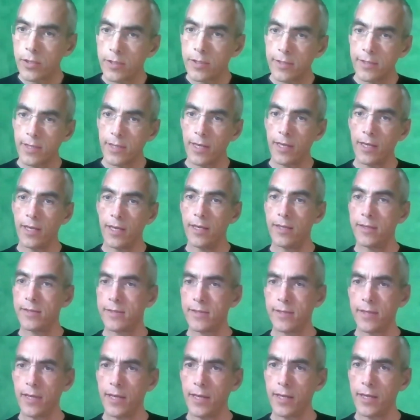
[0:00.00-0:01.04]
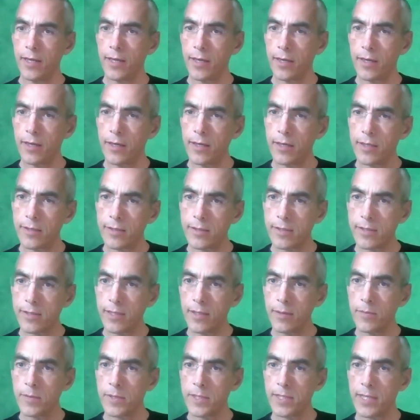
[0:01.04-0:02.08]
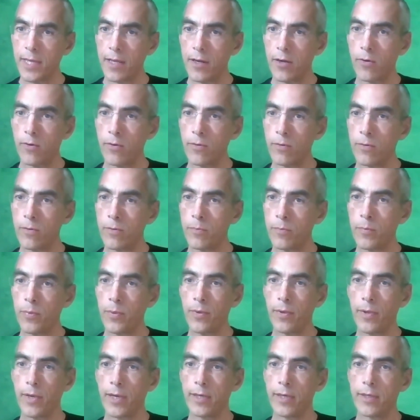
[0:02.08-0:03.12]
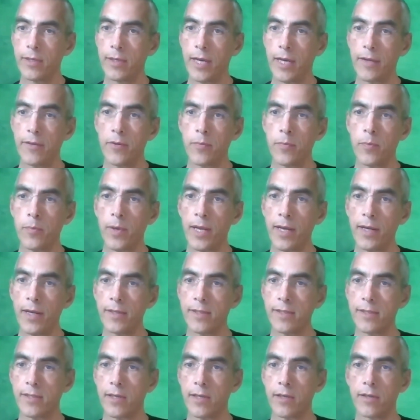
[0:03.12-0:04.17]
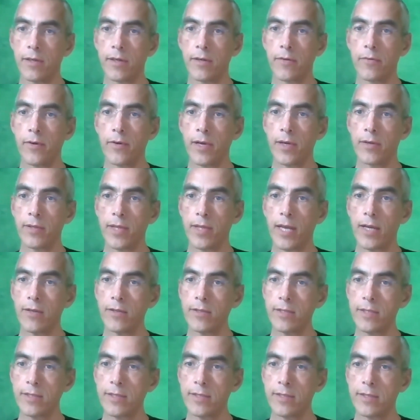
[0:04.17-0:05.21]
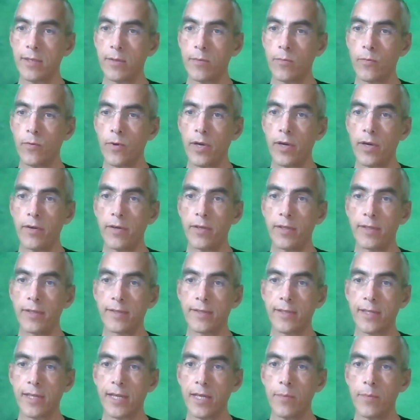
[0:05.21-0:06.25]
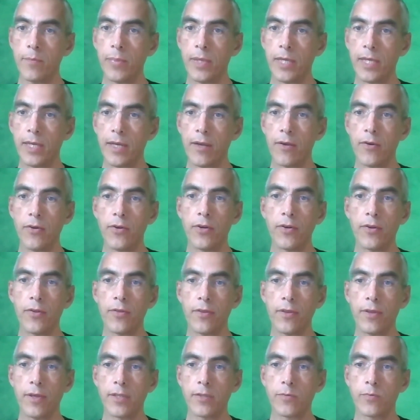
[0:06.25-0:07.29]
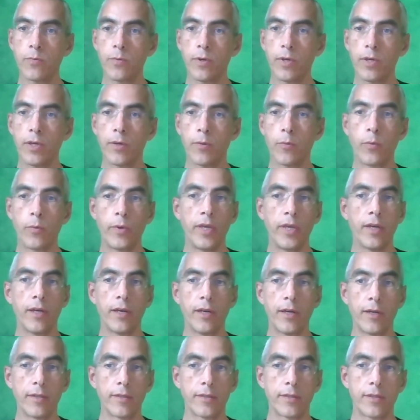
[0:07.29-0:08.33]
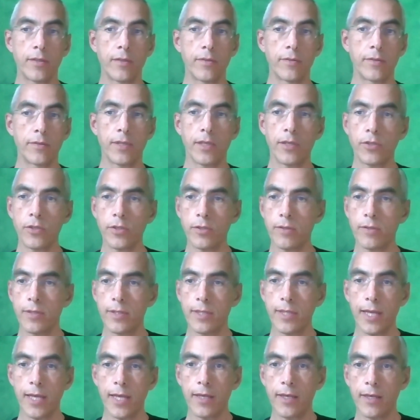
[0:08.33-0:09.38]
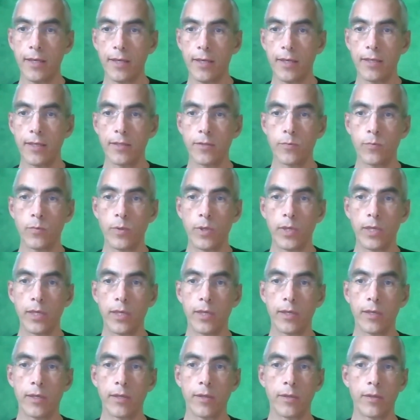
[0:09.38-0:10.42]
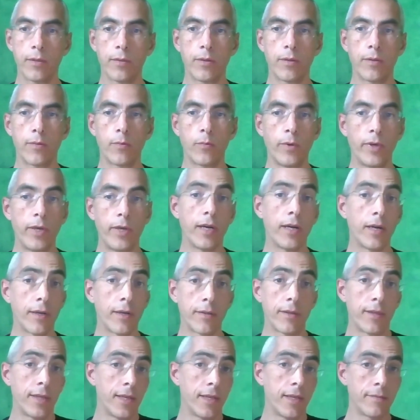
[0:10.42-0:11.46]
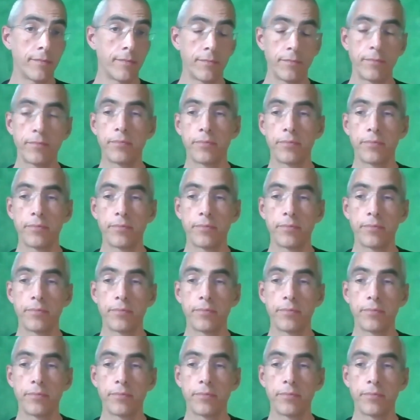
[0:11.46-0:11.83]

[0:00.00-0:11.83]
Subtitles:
is saying it seems that all other planets are around us somewhere in the sky, but Earth is where we are. So session 10 is where we are at 10.